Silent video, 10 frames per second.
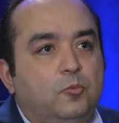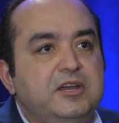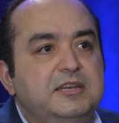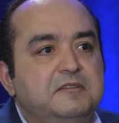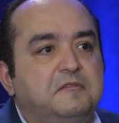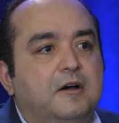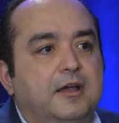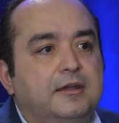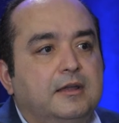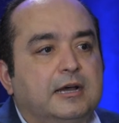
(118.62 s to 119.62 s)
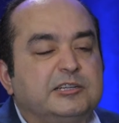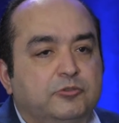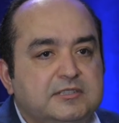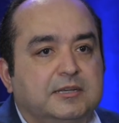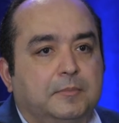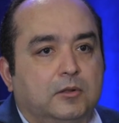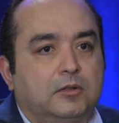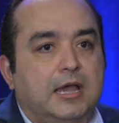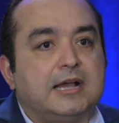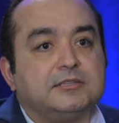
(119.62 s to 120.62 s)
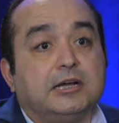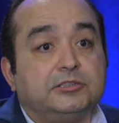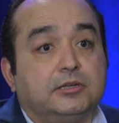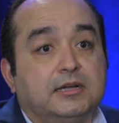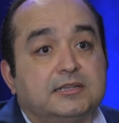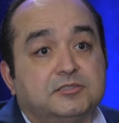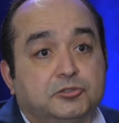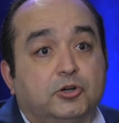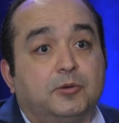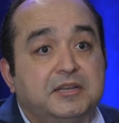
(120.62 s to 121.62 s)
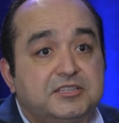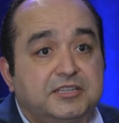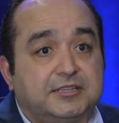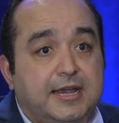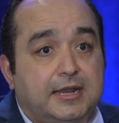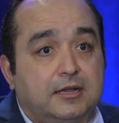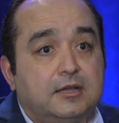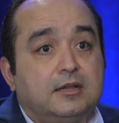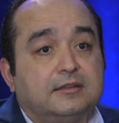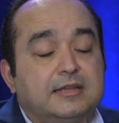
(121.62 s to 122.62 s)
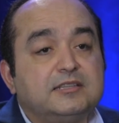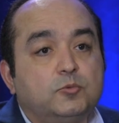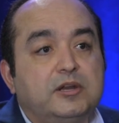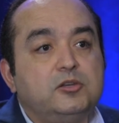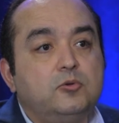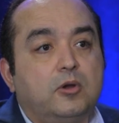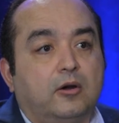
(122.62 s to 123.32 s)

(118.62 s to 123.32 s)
we define addressable as deterministic data. That's when you